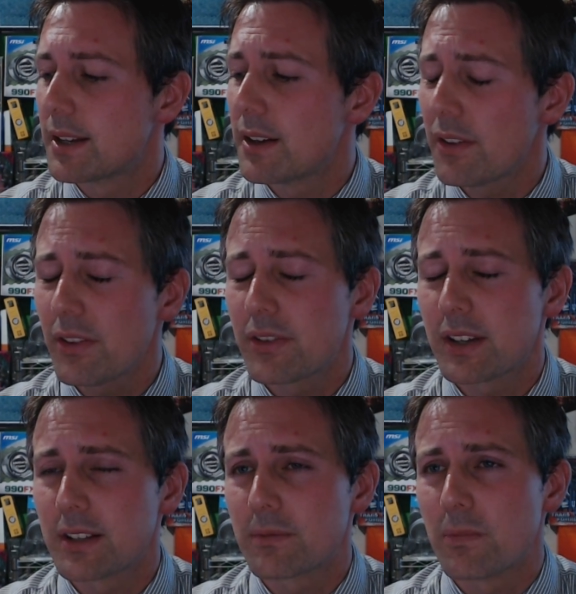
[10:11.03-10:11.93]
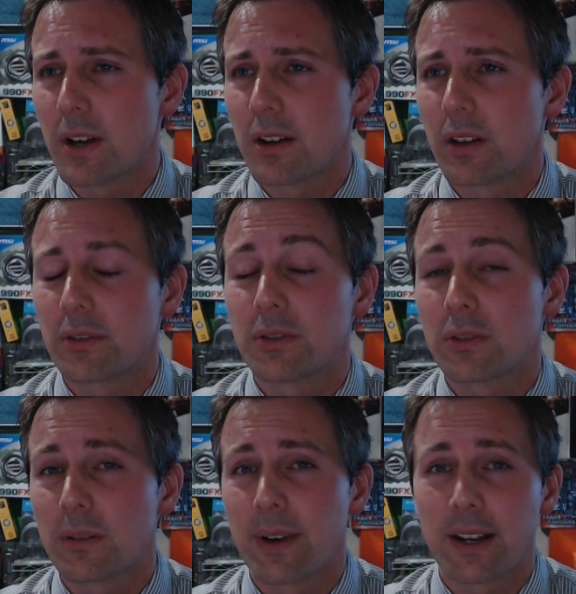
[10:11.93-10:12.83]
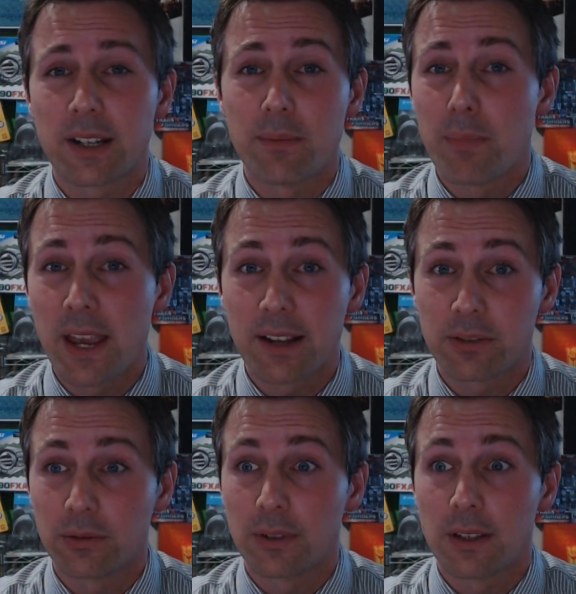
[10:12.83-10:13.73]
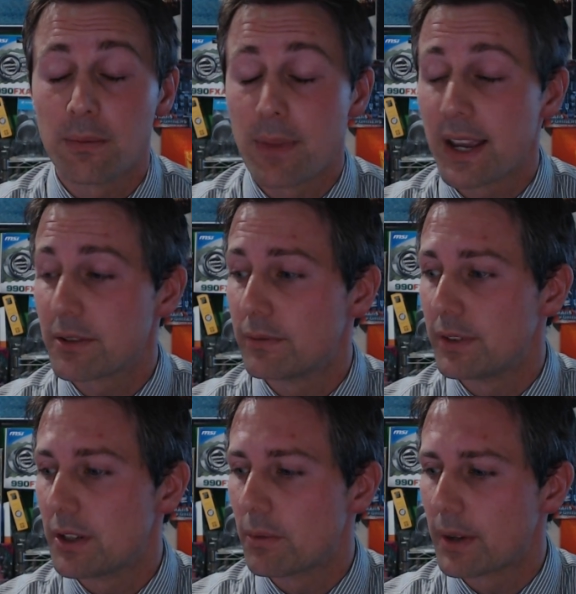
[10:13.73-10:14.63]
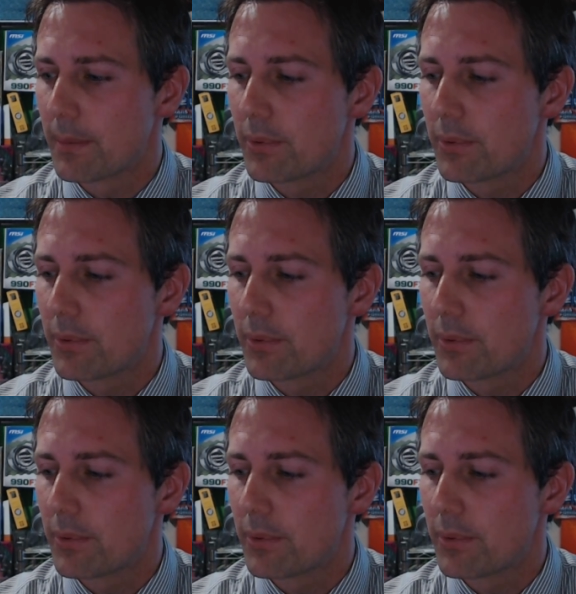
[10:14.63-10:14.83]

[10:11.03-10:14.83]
And another thing as well, I'll talk about it in Mantle, in the Mantle video.